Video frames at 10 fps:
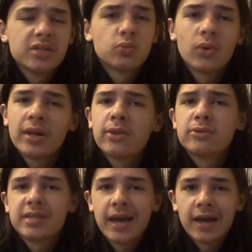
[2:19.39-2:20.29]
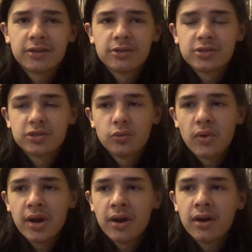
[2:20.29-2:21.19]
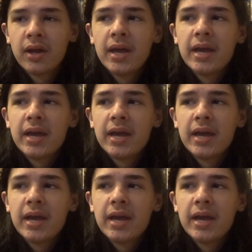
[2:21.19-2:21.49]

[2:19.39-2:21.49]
is one of those actors to where